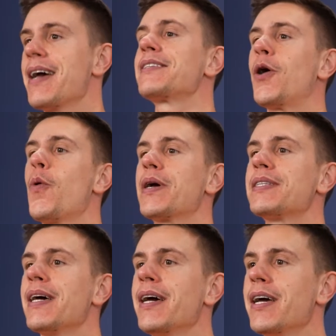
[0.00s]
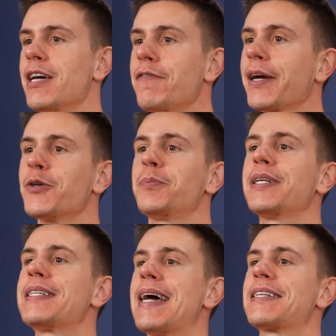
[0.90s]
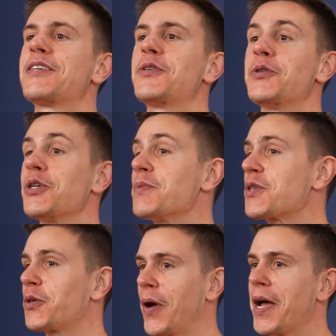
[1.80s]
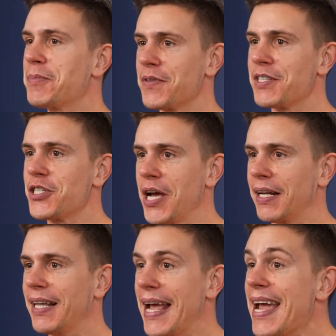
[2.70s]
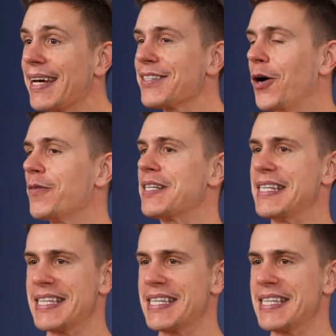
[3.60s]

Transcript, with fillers: As always, if I could please ask you to subscribe to this channel and obviously